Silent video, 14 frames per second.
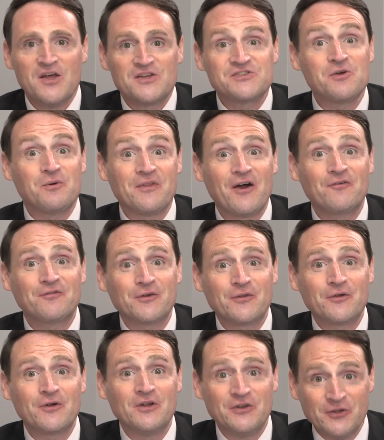So without
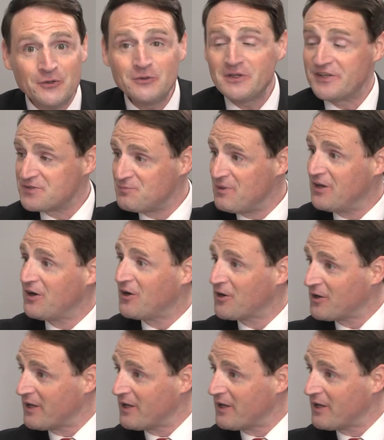further ado, let's meet our